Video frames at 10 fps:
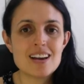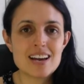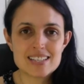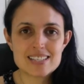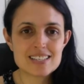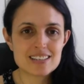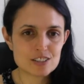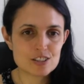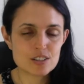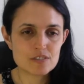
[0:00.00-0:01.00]
it still
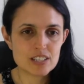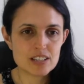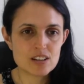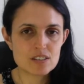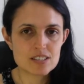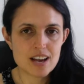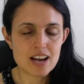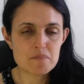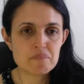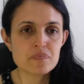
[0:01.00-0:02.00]
took a really long
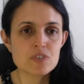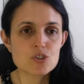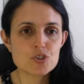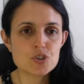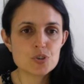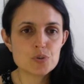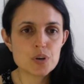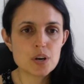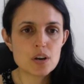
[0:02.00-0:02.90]
time to